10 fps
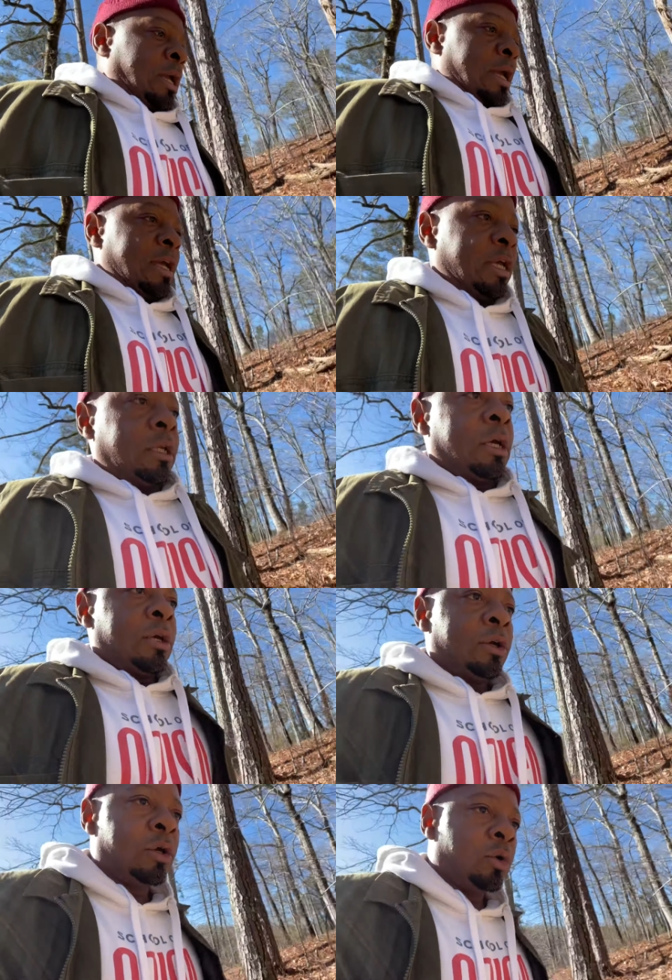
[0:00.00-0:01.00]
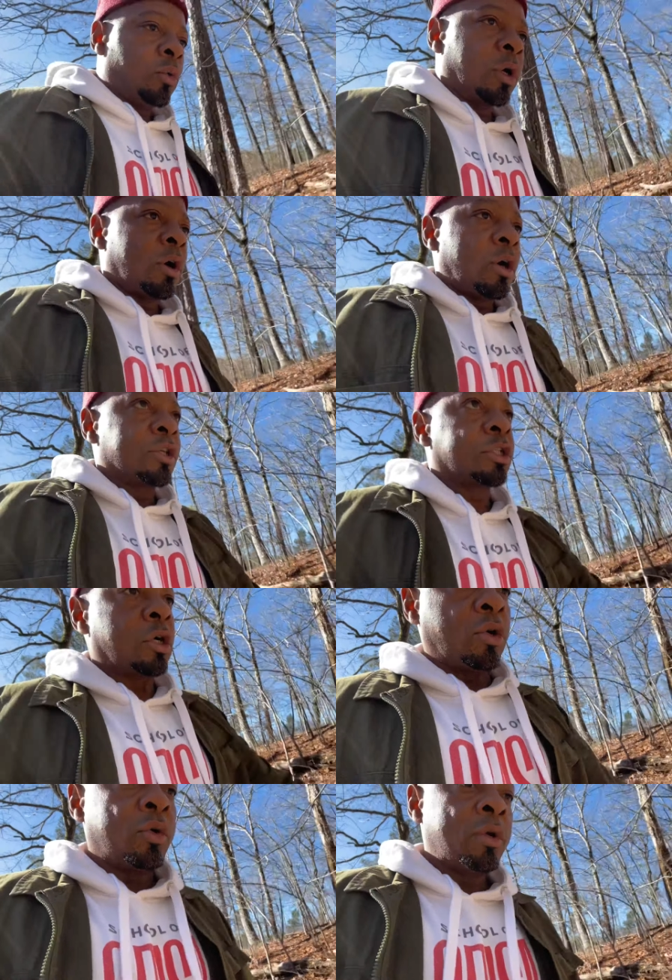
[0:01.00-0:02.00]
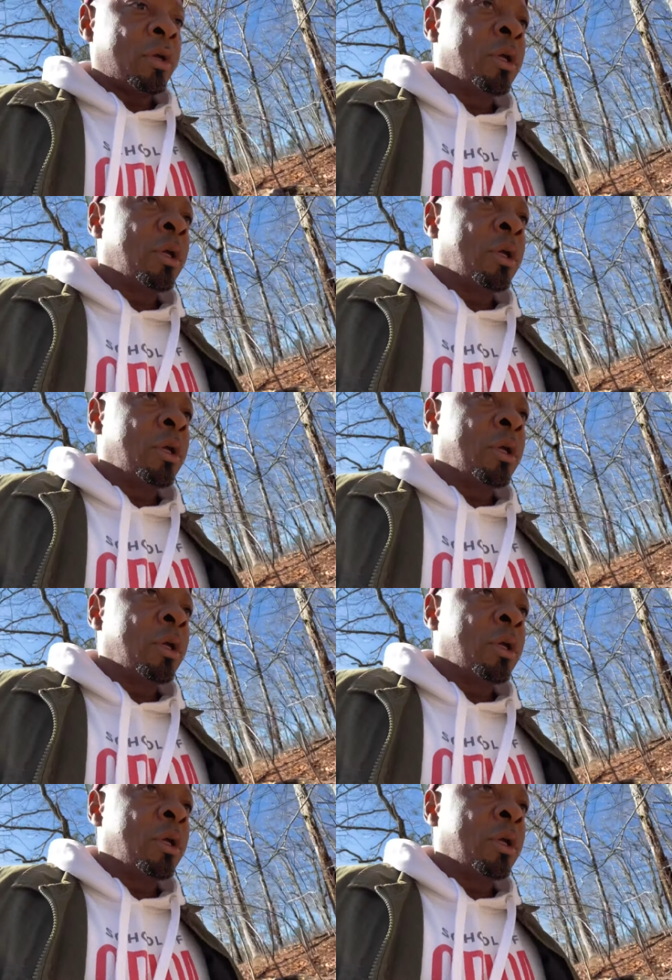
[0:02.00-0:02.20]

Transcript: And we're also